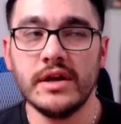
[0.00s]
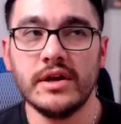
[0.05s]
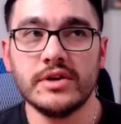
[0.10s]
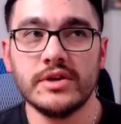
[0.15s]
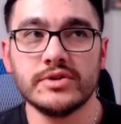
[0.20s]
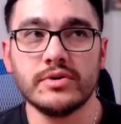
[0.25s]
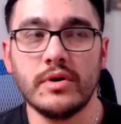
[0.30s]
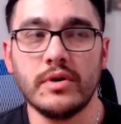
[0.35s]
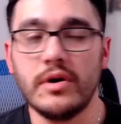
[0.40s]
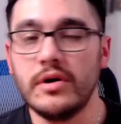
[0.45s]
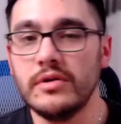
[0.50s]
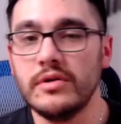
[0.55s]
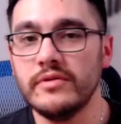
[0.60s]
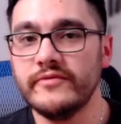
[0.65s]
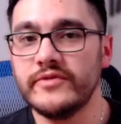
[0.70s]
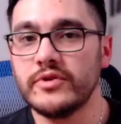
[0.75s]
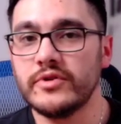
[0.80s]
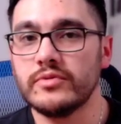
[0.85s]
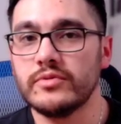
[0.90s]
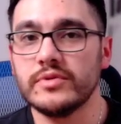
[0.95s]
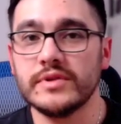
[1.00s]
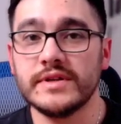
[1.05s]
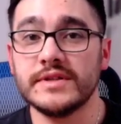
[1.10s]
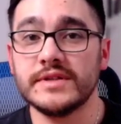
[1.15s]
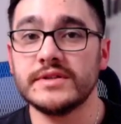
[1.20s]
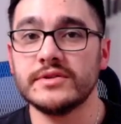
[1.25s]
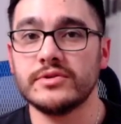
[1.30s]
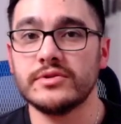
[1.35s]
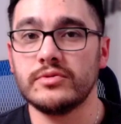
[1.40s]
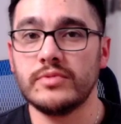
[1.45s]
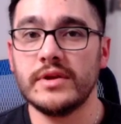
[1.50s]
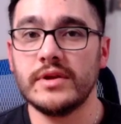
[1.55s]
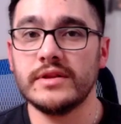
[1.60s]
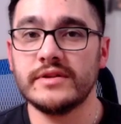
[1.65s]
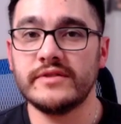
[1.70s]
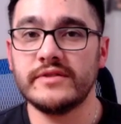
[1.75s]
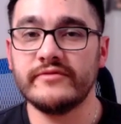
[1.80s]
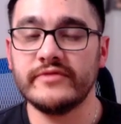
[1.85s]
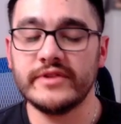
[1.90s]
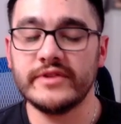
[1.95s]
so all of their releases are
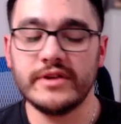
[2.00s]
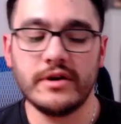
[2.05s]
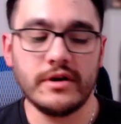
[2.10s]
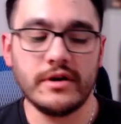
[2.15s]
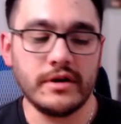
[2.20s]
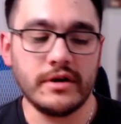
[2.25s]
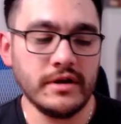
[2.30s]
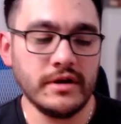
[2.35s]
relatively young.